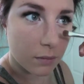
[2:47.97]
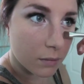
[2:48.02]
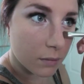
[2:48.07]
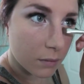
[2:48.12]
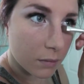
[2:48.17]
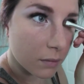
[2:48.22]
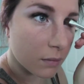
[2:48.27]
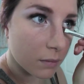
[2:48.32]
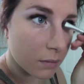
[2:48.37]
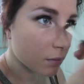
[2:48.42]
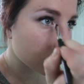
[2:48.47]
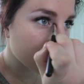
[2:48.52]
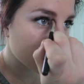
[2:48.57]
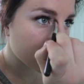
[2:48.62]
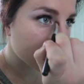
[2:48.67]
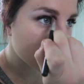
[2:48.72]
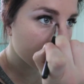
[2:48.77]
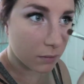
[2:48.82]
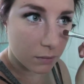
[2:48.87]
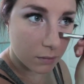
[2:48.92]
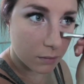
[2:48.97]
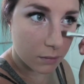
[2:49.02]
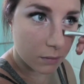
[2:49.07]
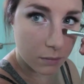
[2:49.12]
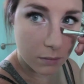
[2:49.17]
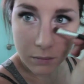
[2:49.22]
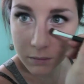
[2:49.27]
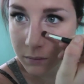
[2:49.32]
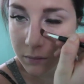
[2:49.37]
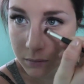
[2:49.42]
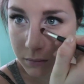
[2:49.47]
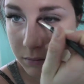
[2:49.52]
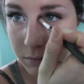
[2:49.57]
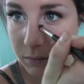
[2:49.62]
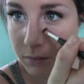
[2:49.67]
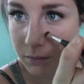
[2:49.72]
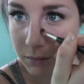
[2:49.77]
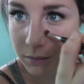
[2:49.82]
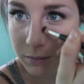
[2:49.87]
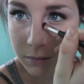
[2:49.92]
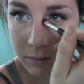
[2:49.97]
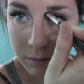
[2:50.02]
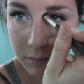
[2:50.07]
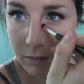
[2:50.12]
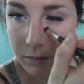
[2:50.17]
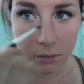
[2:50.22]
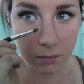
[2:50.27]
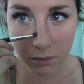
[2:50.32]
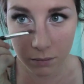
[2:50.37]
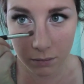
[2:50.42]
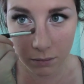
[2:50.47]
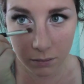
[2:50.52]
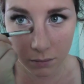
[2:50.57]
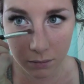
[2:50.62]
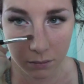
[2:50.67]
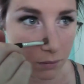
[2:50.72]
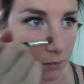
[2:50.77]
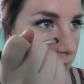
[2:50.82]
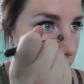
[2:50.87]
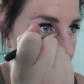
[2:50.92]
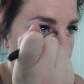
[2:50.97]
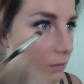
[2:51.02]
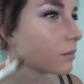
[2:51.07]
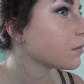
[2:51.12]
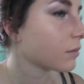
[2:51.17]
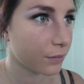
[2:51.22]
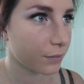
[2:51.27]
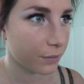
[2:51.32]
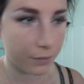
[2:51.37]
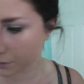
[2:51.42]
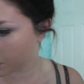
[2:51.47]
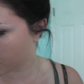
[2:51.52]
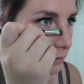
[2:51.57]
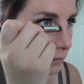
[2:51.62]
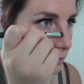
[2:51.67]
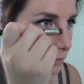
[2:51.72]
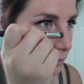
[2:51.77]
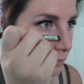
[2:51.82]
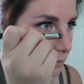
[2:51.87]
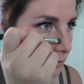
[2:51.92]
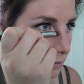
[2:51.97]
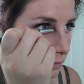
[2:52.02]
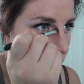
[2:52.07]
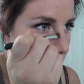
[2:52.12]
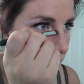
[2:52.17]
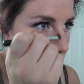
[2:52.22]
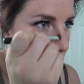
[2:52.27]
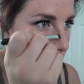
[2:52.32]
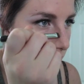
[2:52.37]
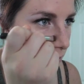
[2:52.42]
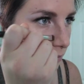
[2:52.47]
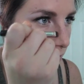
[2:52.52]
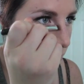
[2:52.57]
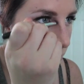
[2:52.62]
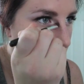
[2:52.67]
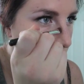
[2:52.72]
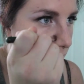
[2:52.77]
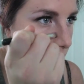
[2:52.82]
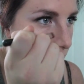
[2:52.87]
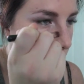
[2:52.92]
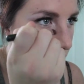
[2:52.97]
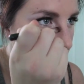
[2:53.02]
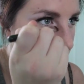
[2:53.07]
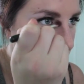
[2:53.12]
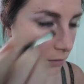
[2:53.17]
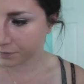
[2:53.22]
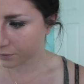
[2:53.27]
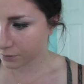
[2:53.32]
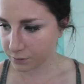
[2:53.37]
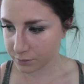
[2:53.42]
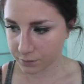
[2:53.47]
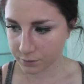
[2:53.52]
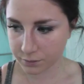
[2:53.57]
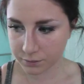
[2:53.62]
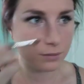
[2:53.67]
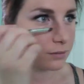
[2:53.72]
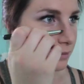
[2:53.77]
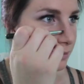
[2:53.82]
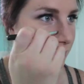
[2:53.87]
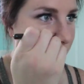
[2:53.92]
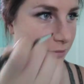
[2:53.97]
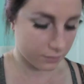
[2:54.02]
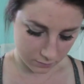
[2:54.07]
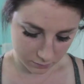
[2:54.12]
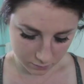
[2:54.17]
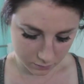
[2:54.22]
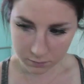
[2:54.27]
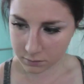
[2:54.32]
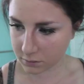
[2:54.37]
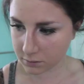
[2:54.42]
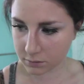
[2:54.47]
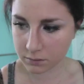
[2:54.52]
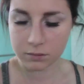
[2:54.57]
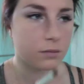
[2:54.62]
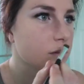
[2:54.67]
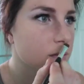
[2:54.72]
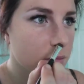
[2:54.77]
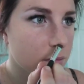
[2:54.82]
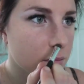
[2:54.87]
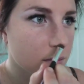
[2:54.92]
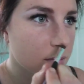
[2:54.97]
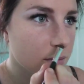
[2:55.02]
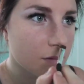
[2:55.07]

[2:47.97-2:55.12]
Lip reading: Nothing is said.